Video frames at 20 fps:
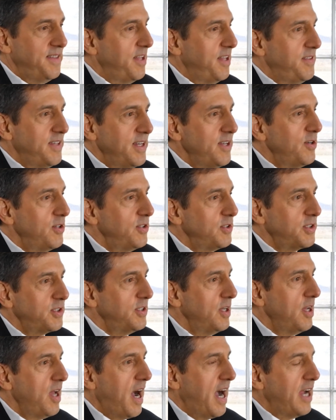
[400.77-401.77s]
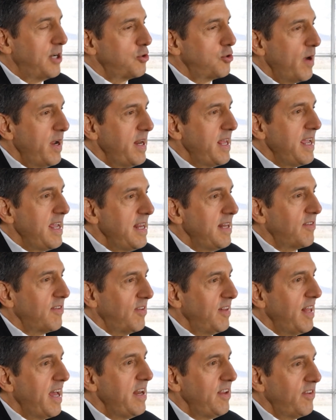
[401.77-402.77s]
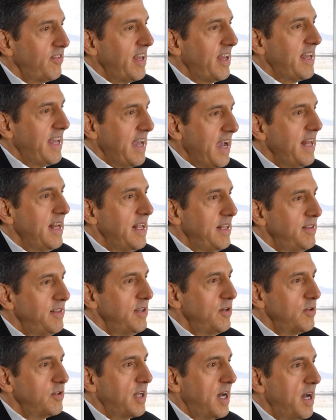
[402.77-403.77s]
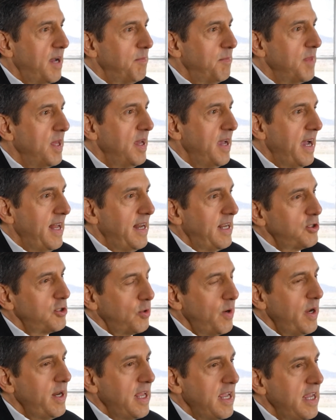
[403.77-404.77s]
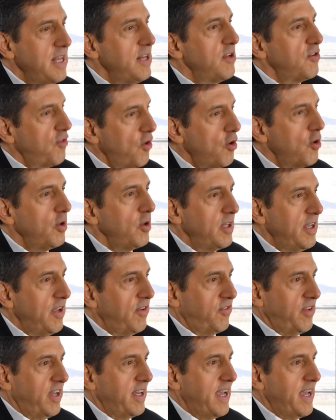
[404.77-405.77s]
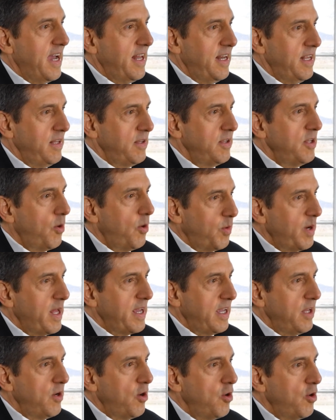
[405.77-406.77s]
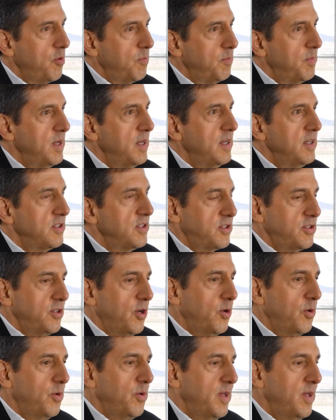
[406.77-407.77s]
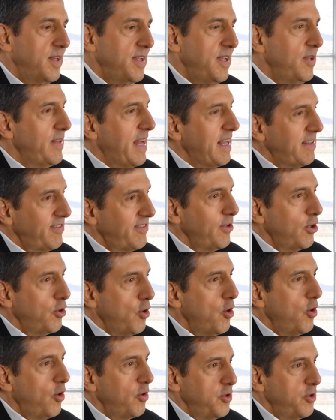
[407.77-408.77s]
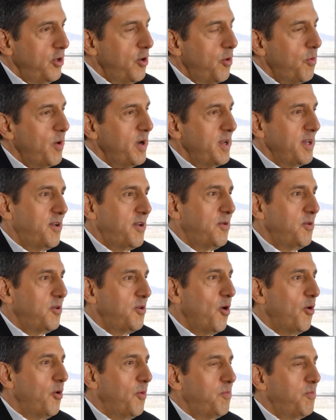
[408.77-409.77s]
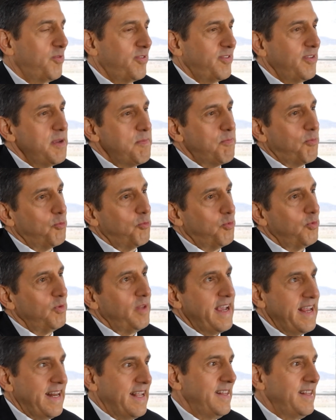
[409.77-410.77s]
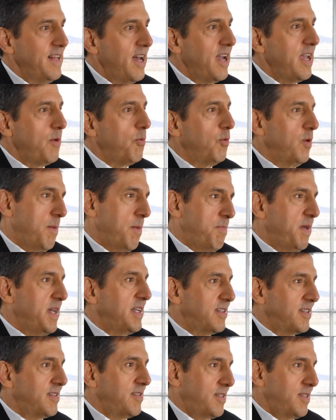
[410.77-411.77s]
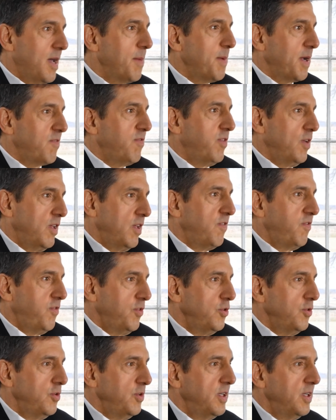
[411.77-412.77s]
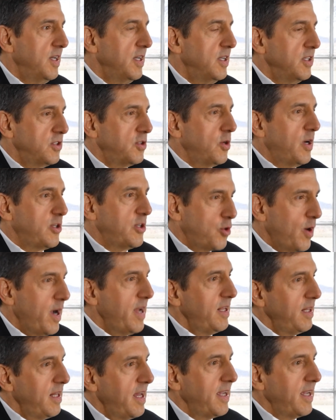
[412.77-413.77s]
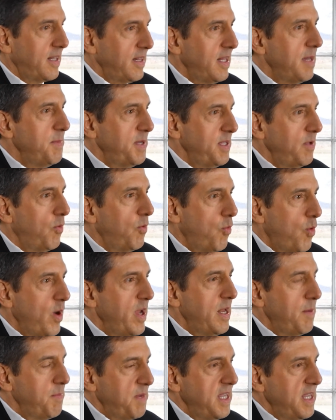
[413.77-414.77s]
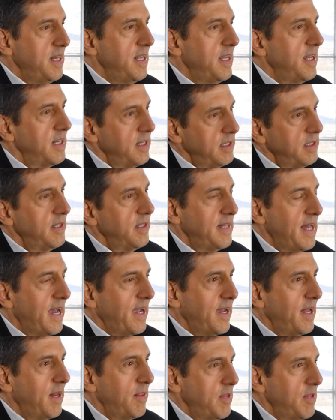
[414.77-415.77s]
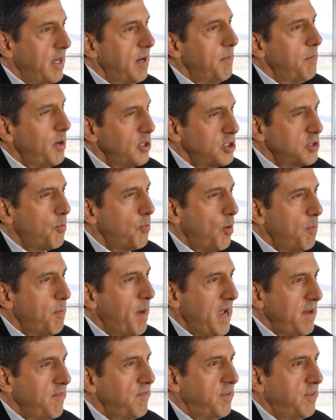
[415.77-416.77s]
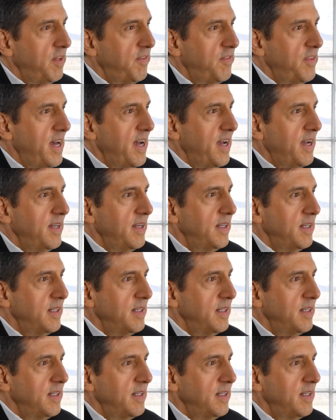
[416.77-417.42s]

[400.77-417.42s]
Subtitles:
dinners, I try to eat as light as I can at dinner time, and I try to eat as early as I can when I get home. So, you know, that's the goal. You don't want to go to sleep late at night with a big stomach full of food. So I try to limit when I'm eating and that kind of thing. I'm much more mindful of that.